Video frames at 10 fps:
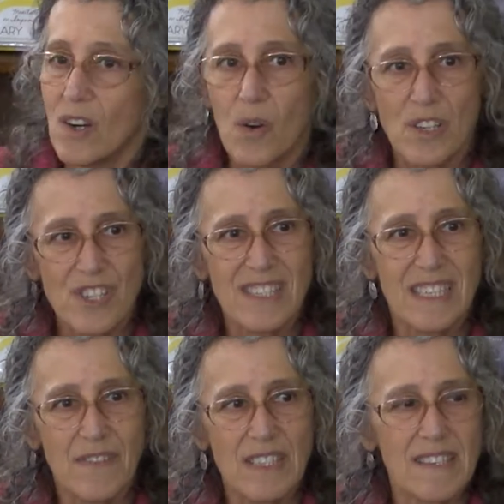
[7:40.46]
Or just
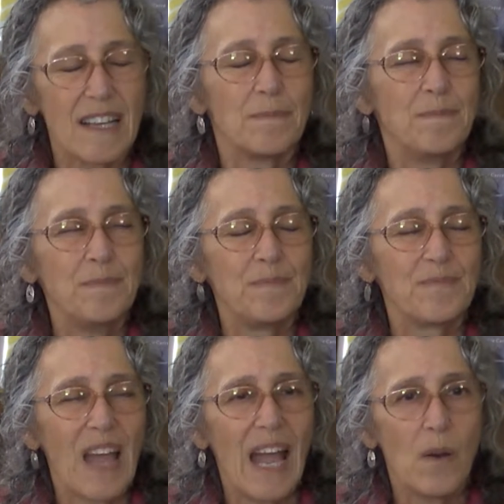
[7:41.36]
even
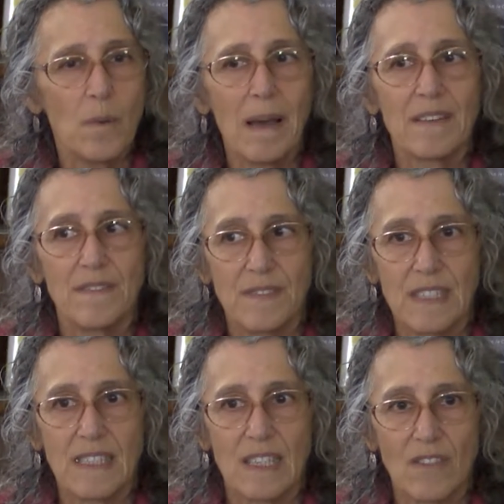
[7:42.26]
saying, how am I
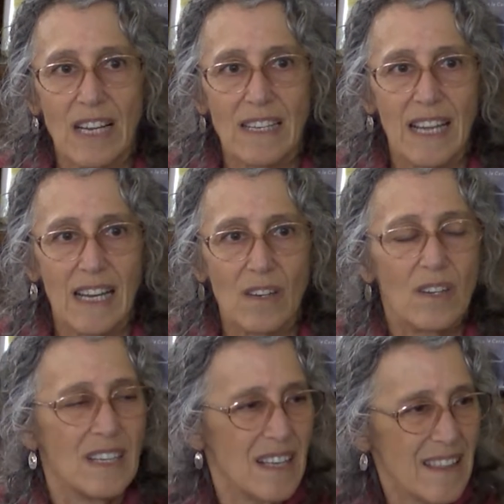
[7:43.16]
feeling right now?
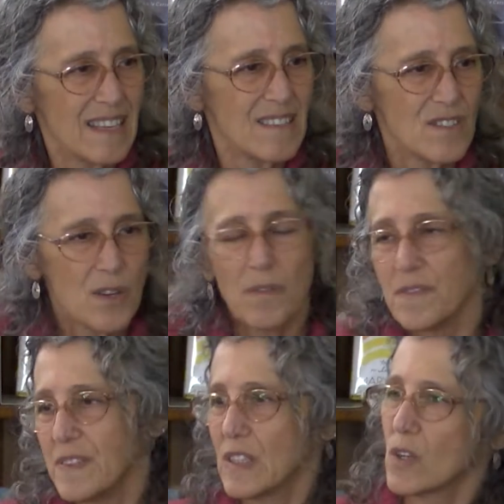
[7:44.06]
Things don't
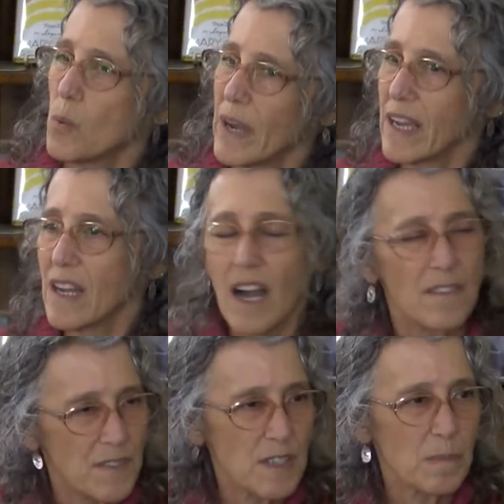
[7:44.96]
feel quite
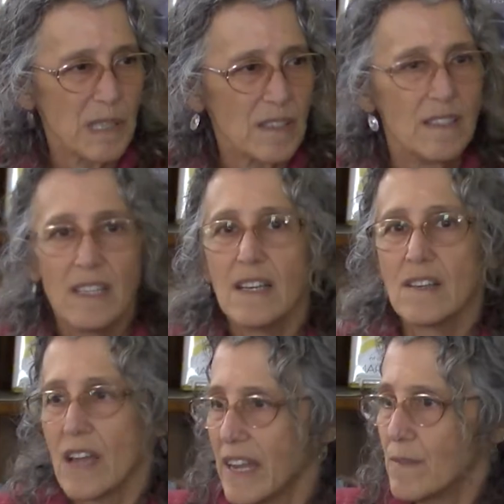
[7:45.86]
comfortable.
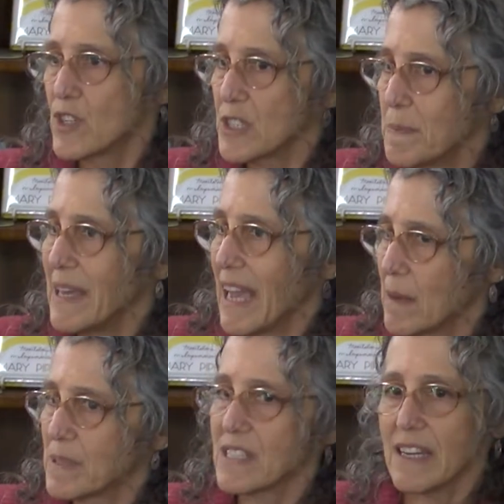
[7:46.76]
And just being
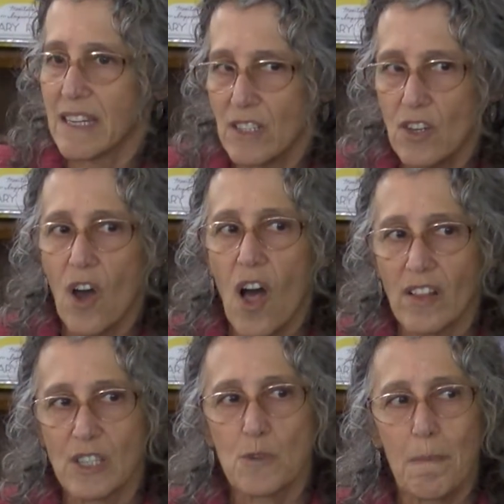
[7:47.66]
able to
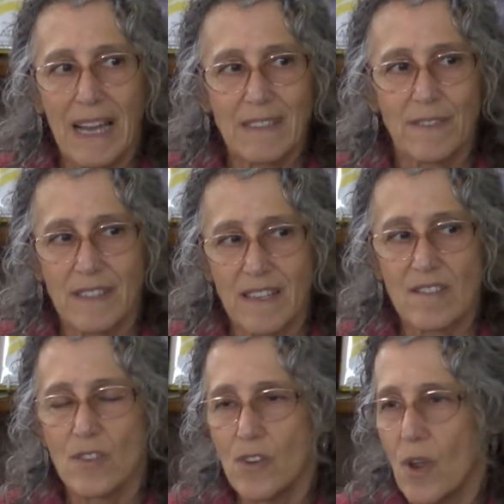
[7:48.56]
acknowledge
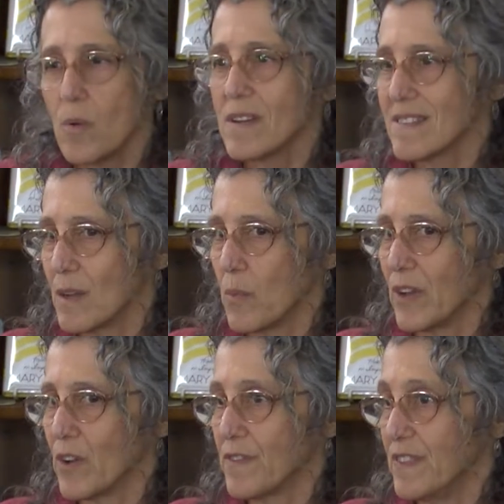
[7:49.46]
mindfulness, noticing
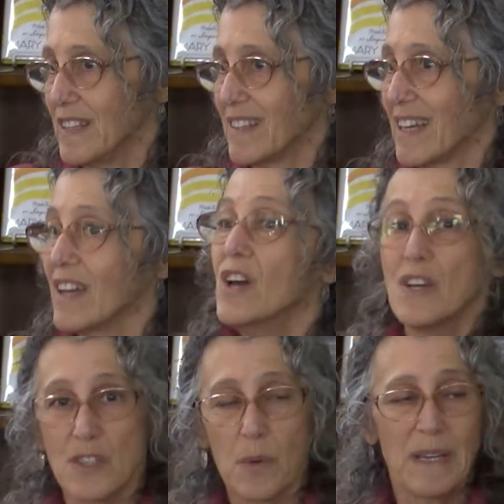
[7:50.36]
what you're feeling.
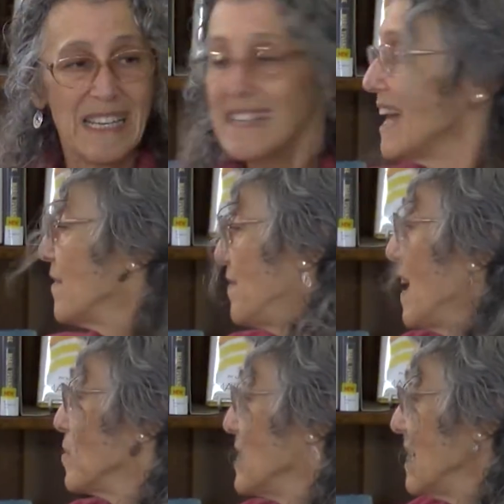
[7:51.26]
So we need that
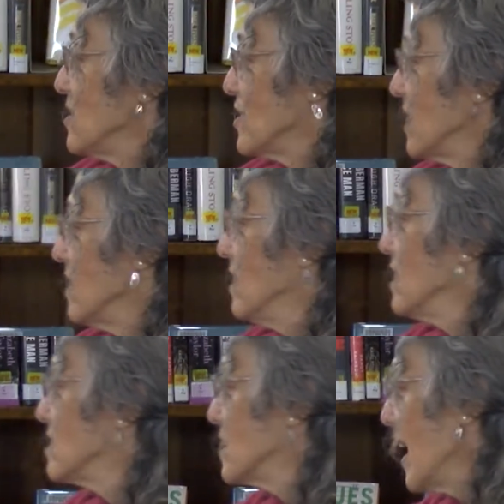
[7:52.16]
foundation
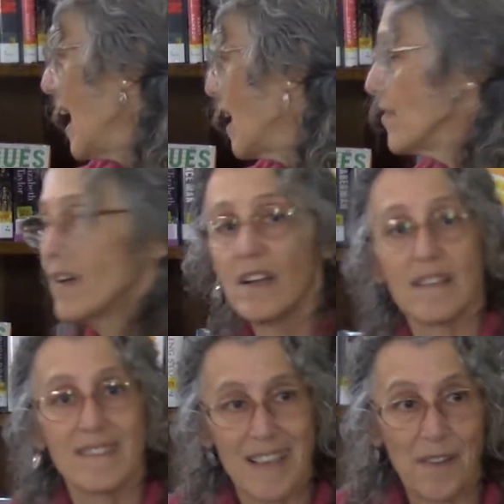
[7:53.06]
to have
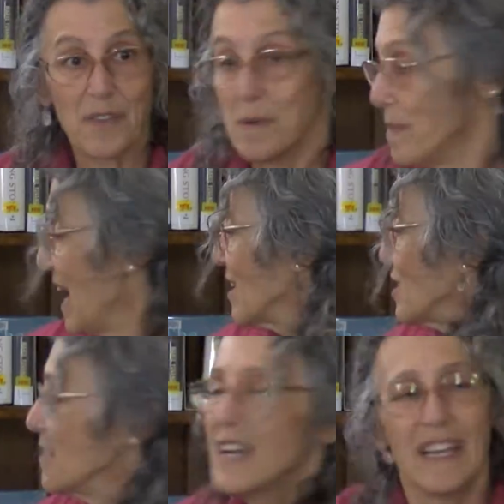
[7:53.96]

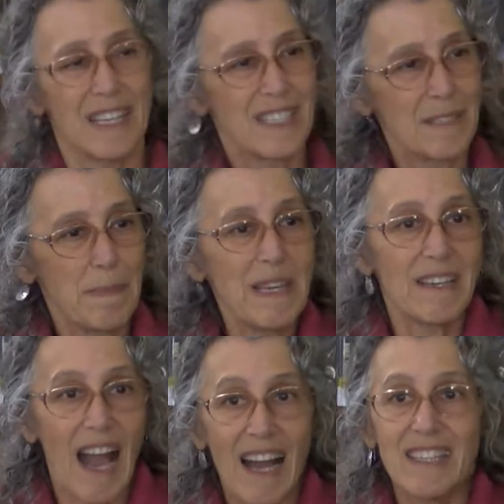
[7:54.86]
self-compassion. To be
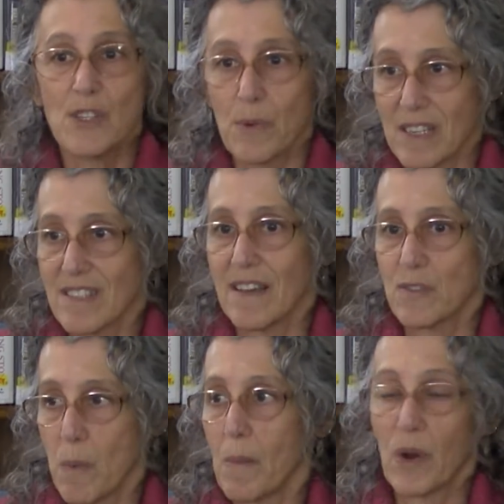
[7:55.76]
kind to
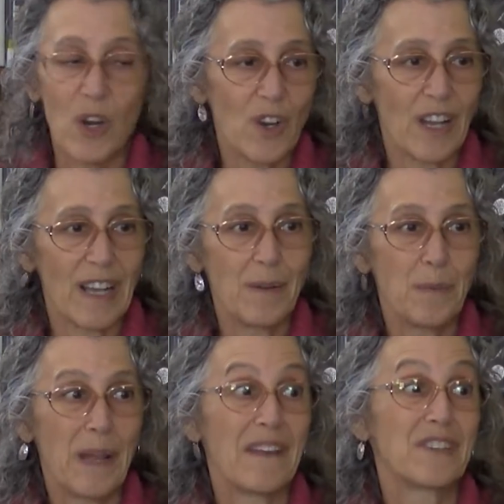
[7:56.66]
ourselves when we're hurting,
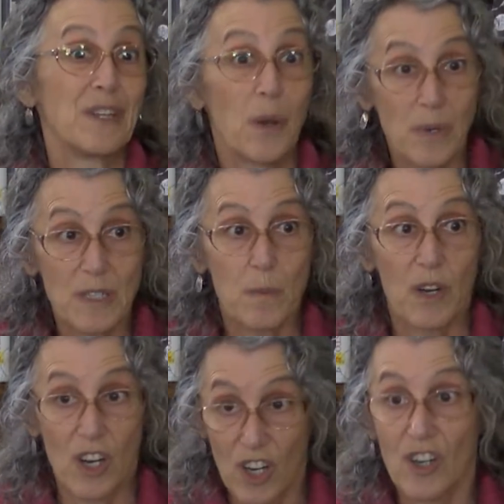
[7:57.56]
we have to notice we're
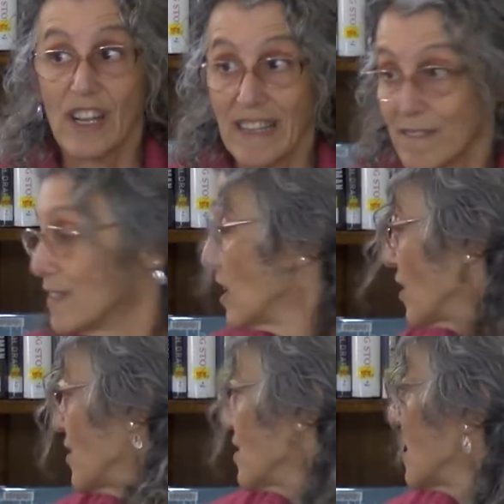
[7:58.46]
hurting
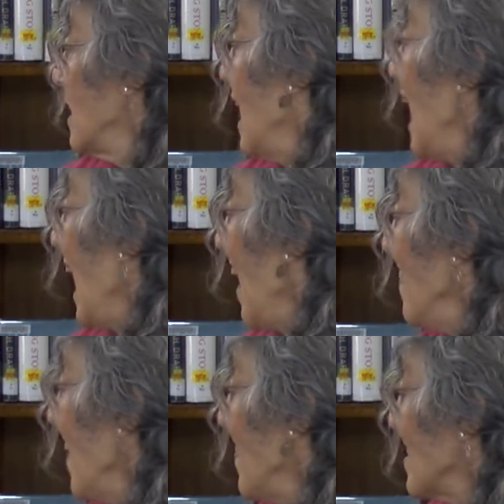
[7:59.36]
first.
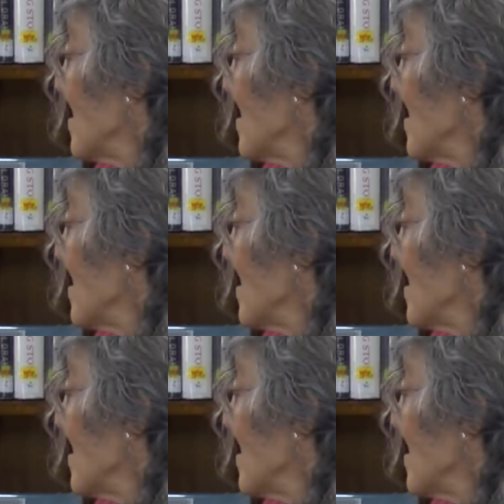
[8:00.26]
And then the